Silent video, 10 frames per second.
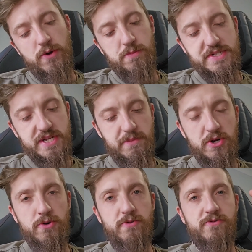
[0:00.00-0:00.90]
there'll be
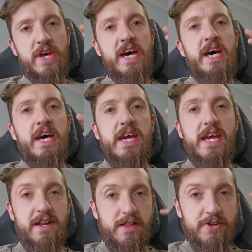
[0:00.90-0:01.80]
someone who's
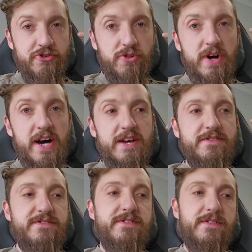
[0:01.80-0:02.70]

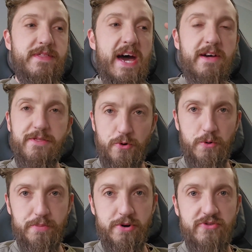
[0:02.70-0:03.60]
intellectualized that
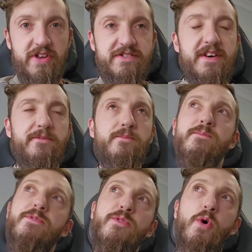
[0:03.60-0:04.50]
thought process. They've
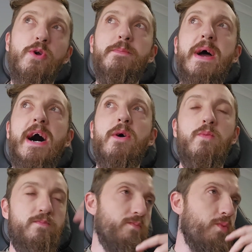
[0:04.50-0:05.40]
thought
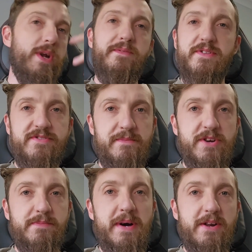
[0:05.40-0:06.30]
about whatever the
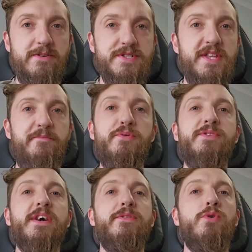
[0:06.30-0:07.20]
subject matter is and they've
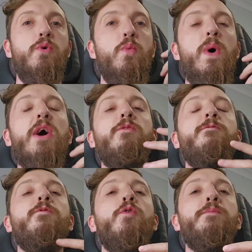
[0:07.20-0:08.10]
put together a
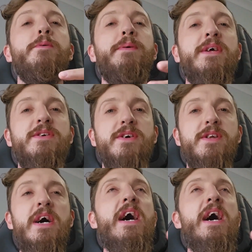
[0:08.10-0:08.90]
well-formed opinion.